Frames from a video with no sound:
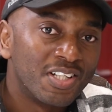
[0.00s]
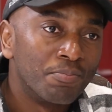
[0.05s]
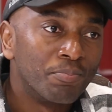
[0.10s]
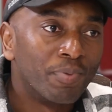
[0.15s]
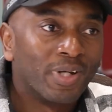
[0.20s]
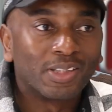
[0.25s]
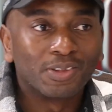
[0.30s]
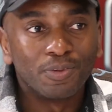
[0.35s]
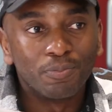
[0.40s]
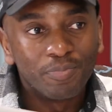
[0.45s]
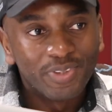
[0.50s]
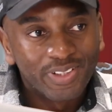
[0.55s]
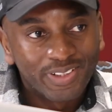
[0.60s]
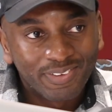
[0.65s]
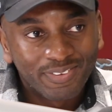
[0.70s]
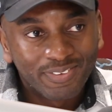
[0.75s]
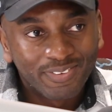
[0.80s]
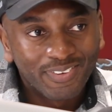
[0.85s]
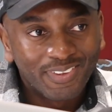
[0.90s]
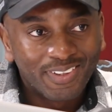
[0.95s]
it back to
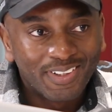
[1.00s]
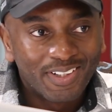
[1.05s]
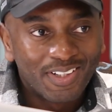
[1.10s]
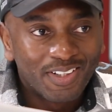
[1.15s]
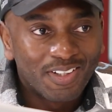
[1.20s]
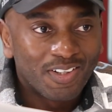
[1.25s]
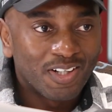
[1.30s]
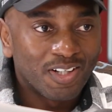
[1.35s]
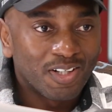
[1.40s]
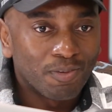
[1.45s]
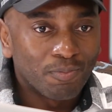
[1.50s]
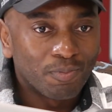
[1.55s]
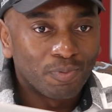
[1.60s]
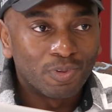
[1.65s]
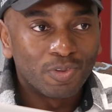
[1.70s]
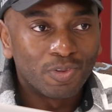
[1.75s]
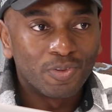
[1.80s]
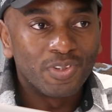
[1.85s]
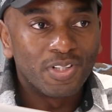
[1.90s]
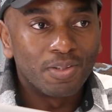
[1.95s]
me.
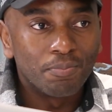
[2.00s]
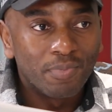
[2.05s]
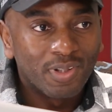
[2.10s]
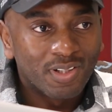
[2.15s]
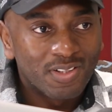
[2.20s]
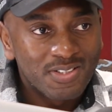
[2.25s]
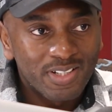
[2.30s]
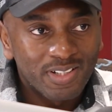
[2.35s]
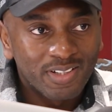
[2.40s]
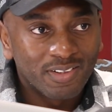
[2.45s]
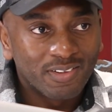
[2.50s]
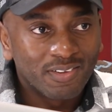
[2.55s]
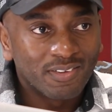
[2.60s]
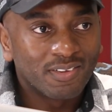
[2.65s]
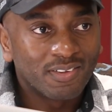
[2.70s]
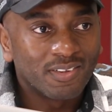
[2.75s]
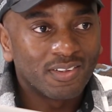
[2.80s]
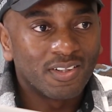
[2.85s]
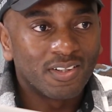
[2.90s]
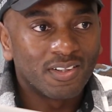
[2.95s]
Who'll do the
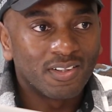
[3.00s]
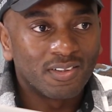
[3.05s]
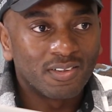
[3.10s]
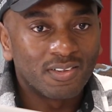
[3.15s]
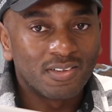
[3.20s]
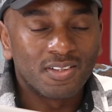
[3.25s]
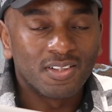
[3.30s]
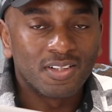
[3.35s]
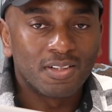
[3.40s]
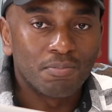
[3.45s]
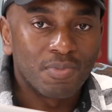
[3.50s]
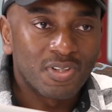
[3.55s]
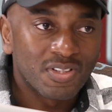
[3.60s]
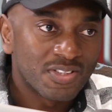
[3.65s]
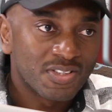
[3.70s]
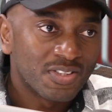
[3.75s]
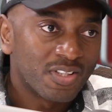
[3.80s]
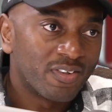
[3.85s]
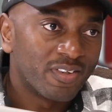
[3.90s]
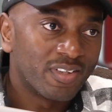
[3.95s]
mixing and
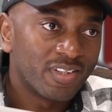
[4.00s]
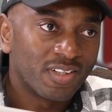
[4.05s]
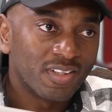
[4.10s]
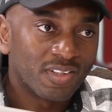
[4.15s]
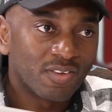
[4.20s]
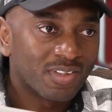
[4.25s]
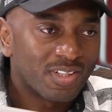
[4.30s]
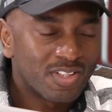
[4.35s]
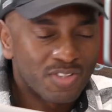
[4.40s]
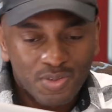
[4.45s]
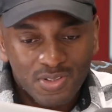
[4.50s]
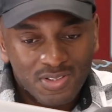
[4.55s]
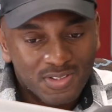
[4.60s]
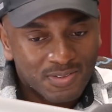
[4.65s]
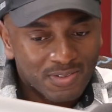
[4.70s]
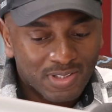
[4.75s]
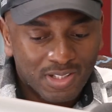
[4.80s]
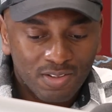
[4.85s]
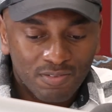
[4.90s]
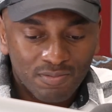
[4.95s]
mastering and all that. So
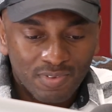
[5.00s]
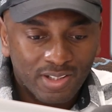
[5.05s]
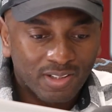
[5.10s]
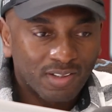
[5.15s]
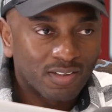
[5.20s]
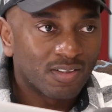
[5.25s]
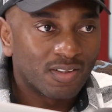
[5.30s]
it's kind of like